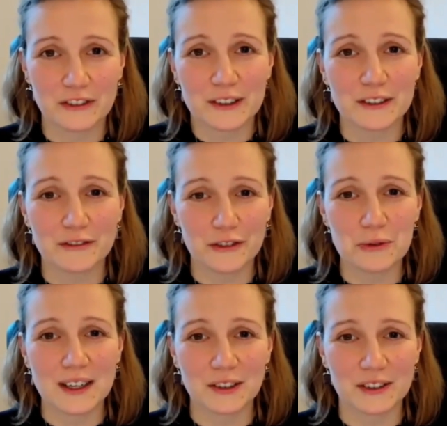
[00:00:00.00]
very
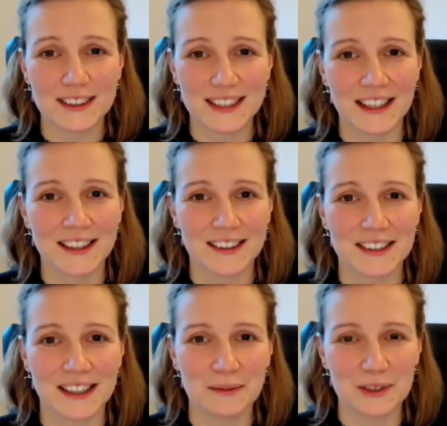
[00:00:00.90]
few are going to take the
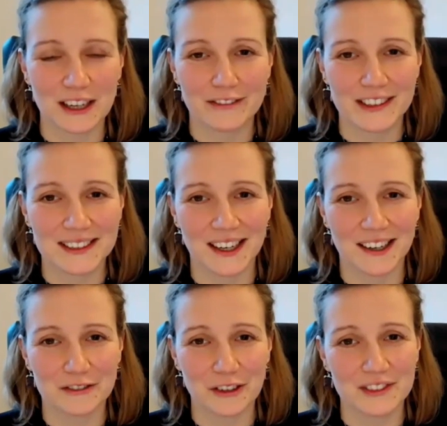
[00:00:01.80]
time to have these
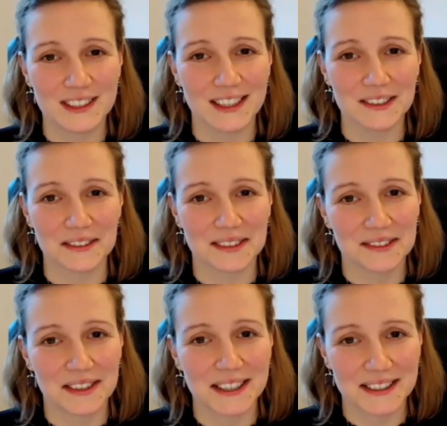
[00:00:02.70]
kind of conversations,
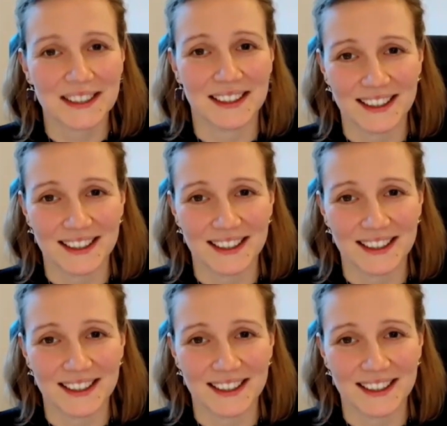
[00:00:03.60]
right?